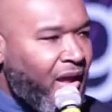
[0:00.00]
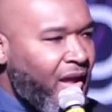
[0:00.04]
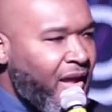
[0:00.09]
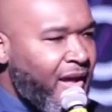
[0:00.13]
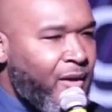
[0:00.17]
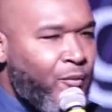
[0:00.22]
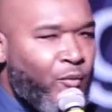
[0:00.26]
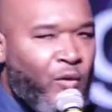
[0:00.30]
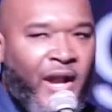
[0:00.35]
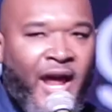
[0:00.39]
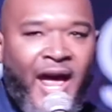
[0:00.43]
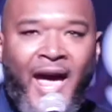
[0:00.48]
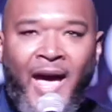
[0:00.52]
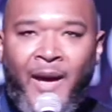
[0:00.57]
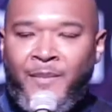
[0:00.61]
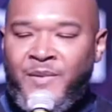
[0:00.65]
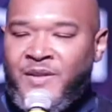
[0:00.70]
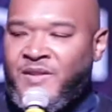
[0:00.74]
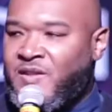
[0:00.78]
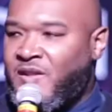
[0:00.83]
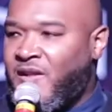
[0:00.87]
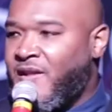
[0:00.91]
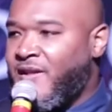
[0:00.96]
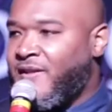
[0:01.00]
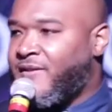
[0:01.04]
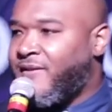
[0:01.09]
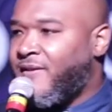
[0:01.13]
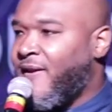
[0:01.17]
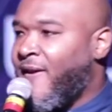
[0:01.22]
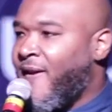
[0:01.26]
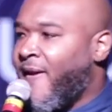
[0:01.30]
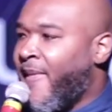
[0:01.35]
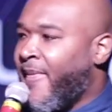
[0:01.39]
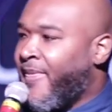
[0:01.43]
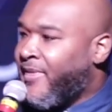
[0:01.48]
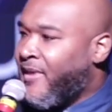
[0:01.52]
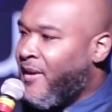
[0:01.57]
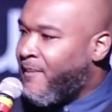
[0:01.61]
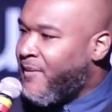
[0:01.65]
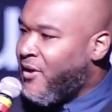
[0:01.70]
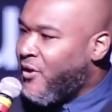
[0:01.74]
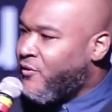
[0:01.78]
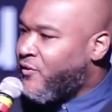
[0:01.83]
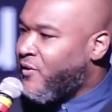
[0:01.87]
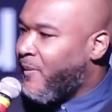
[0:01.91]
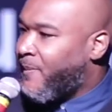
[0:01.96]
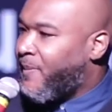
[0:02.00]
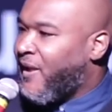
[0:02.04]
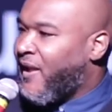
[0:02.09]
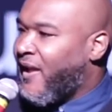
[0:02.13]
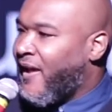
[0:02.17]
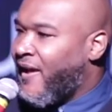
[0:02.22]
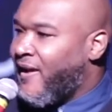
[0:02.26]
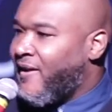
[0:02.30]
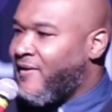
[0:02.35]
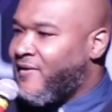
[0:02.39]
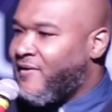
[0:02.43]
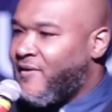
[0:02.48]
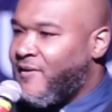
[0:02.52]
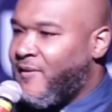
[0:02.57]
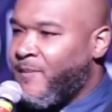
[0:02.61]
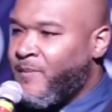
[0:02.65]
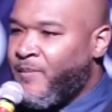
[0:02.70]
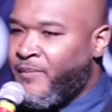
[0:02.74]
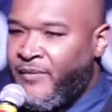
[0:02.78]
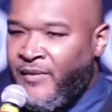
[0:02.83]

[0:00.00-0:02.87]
And what happens is the music plays,